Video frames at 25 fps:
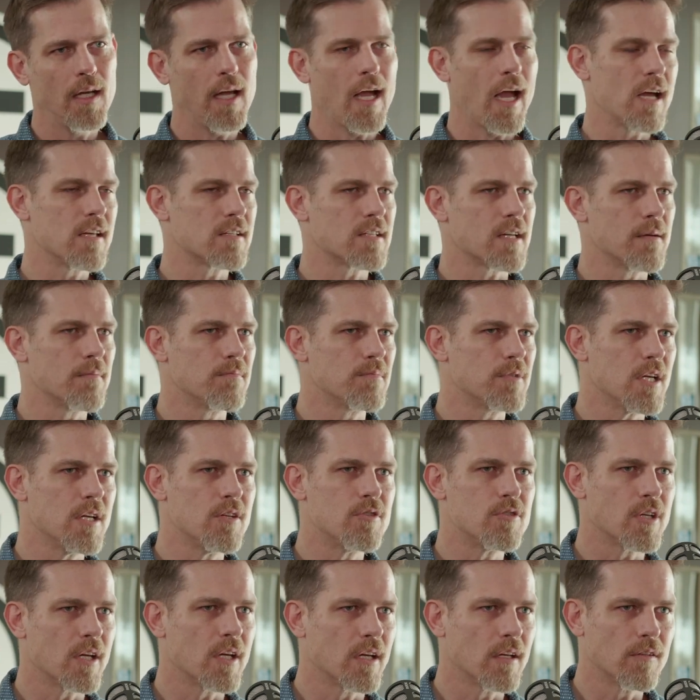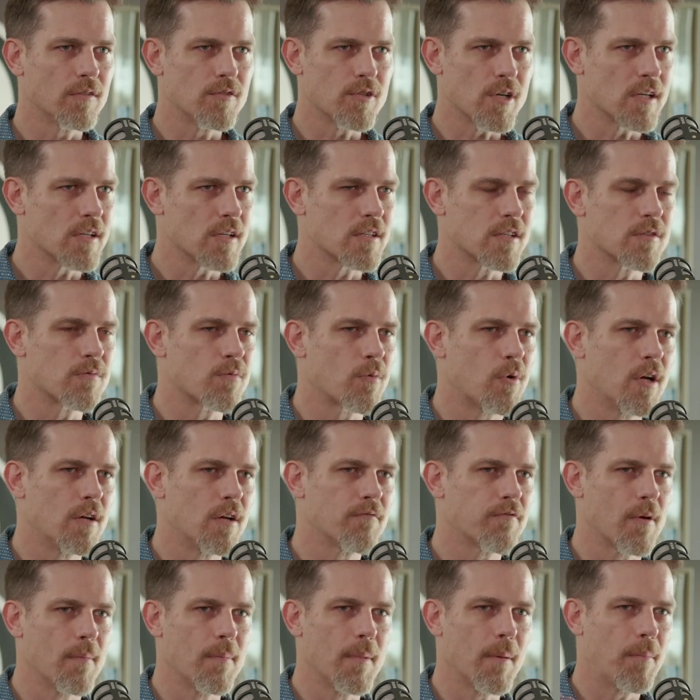as I'm teaching Genesis
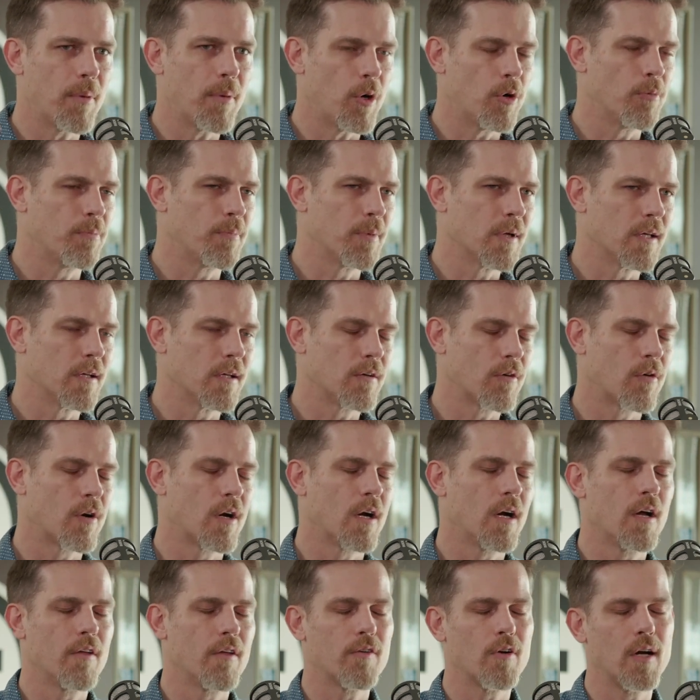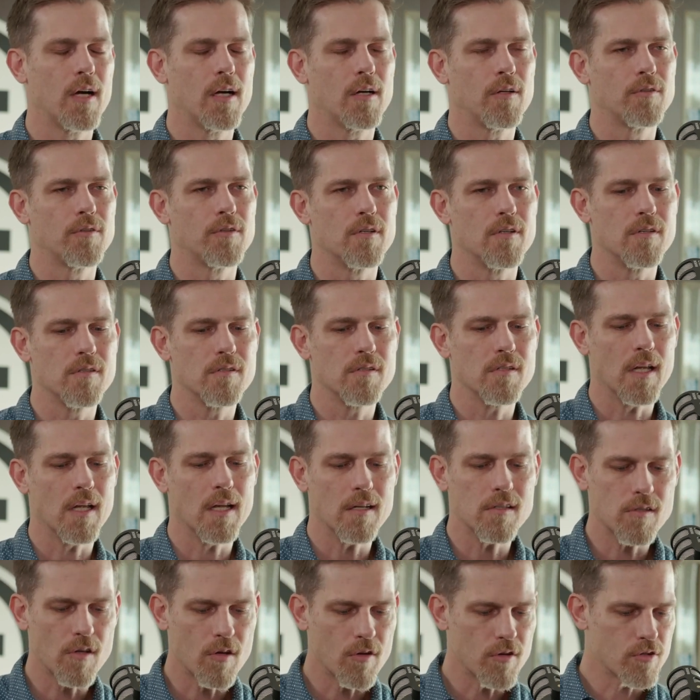1 from the pulpit, or other elders.
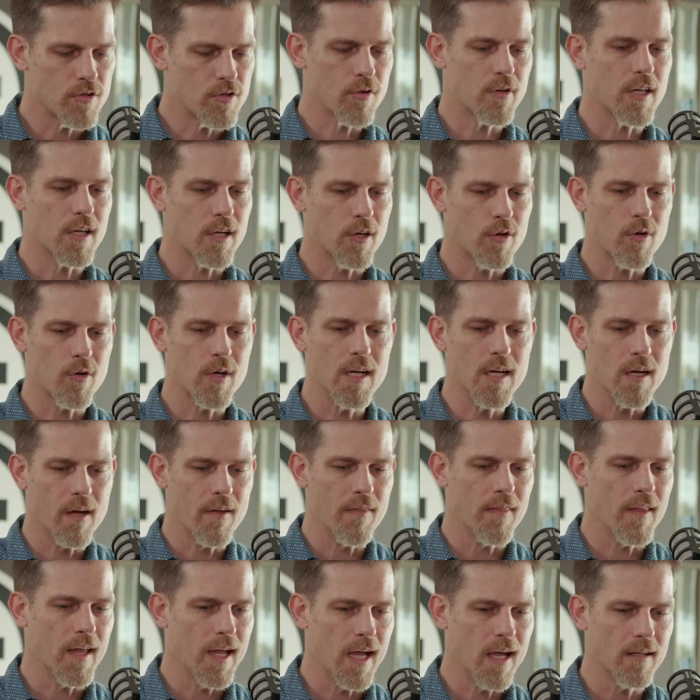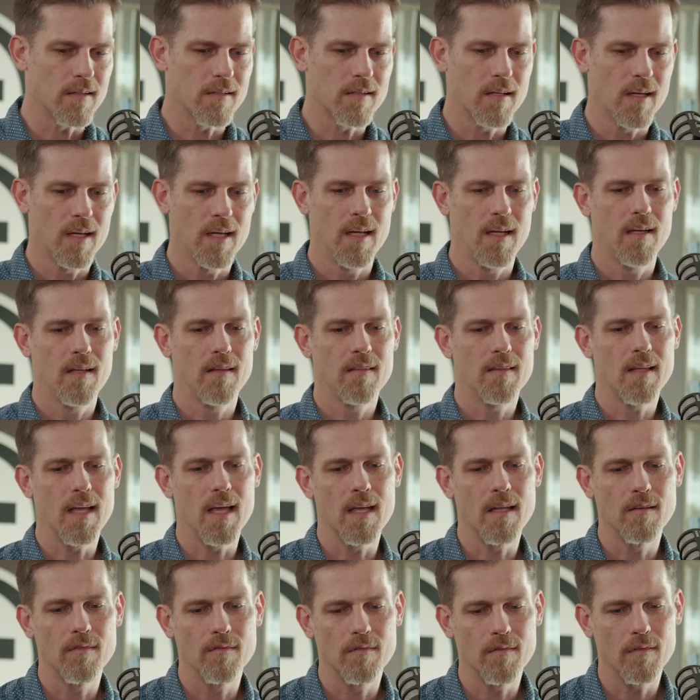And as long as you can agree on that,
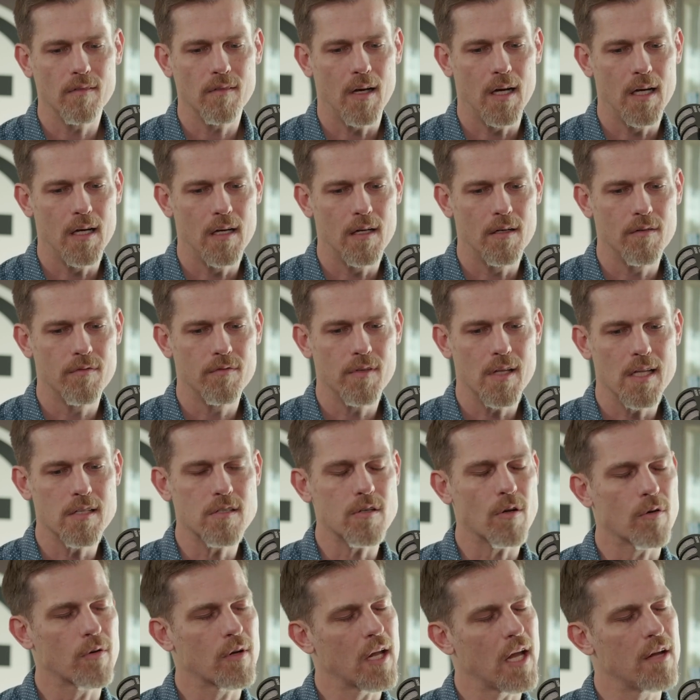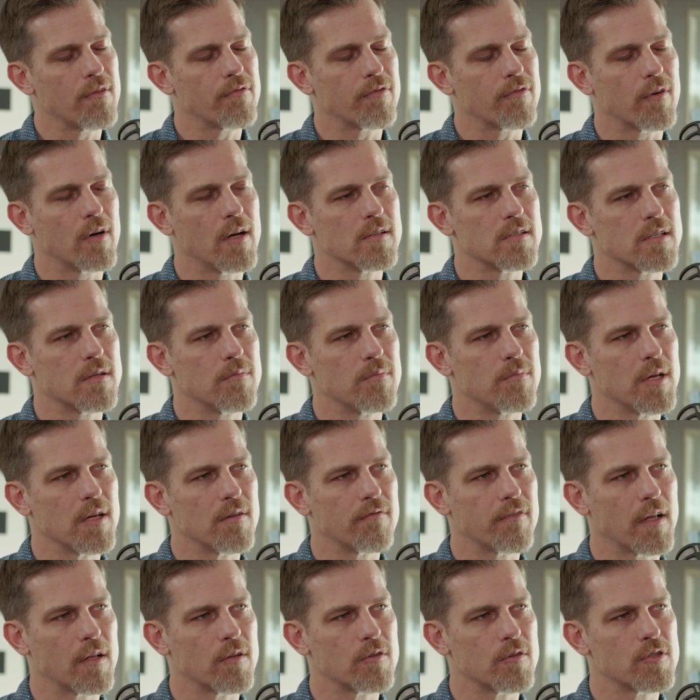then it's okay for us to be
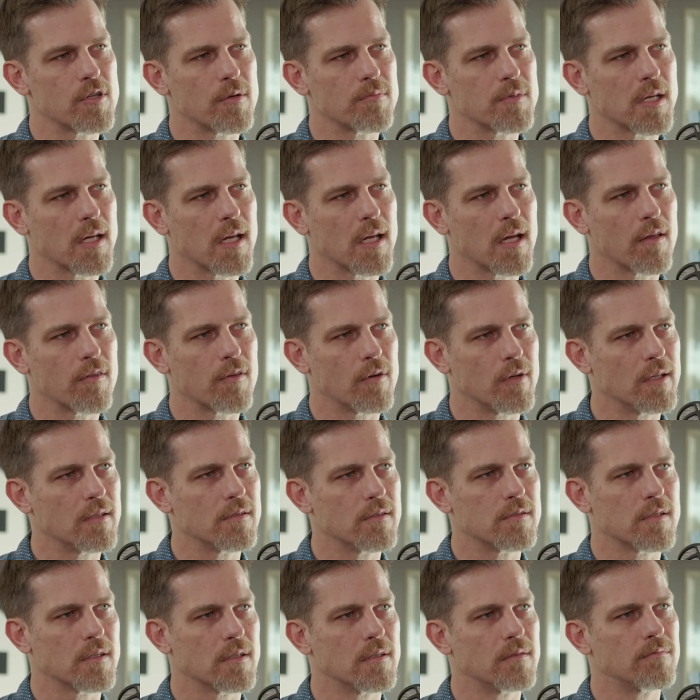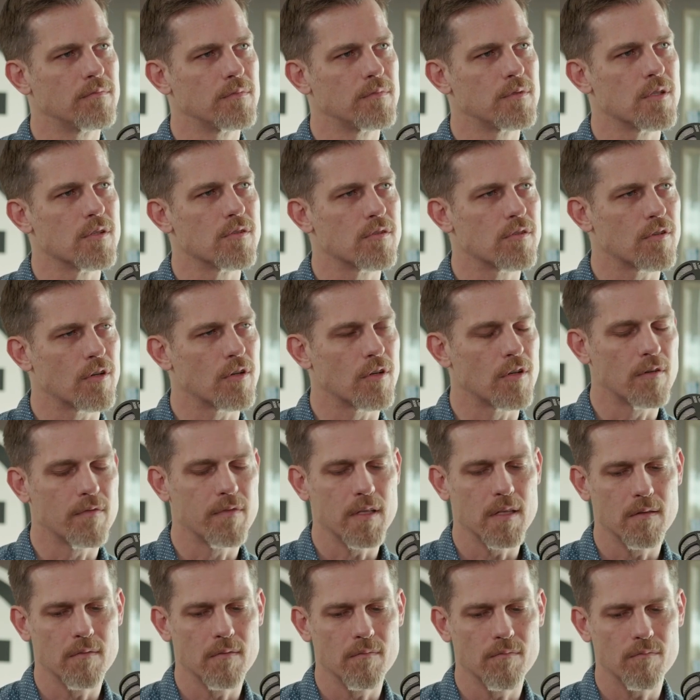in fellowship together and to serve
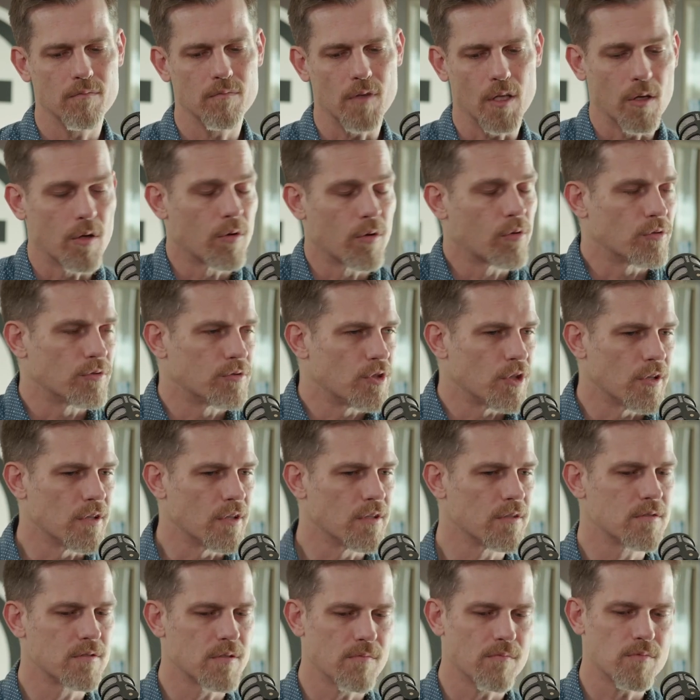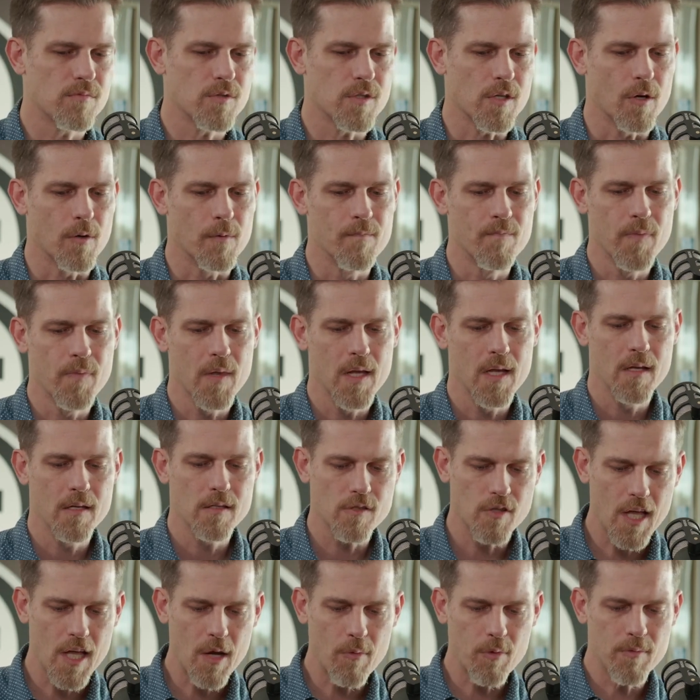in the local church. So
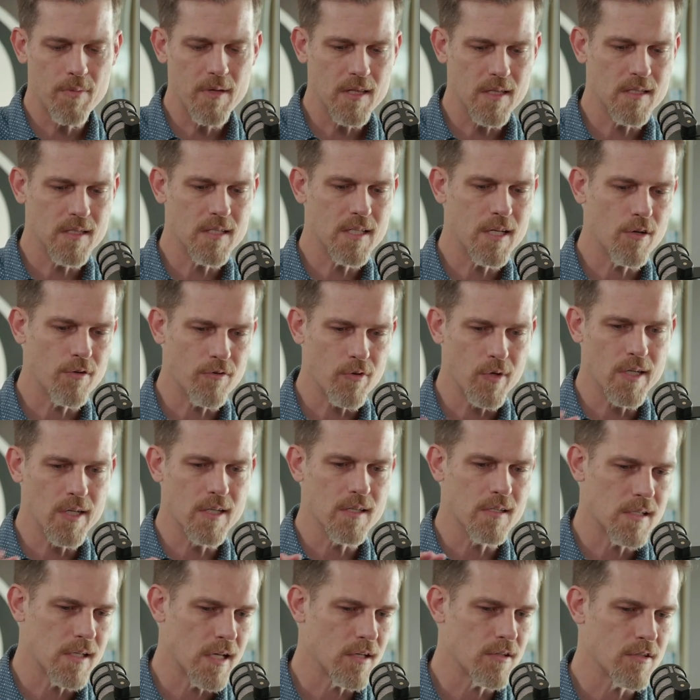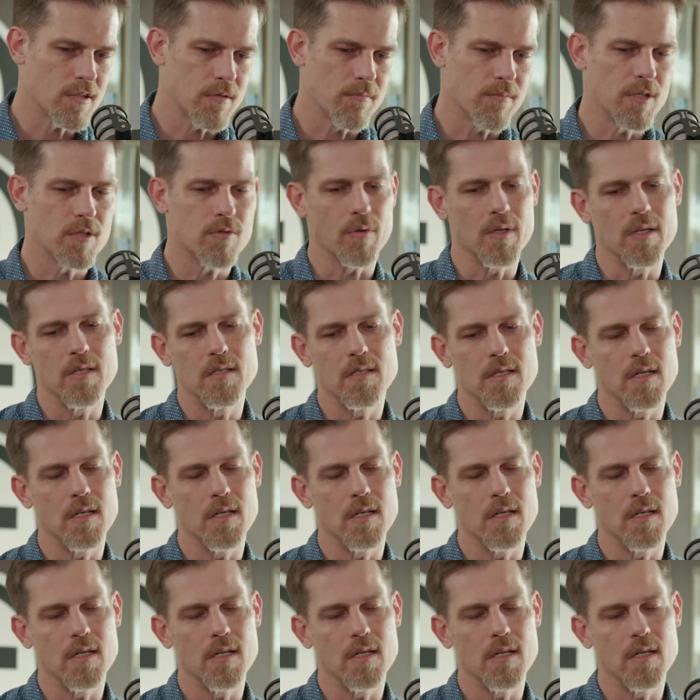that would be the tier three distinction between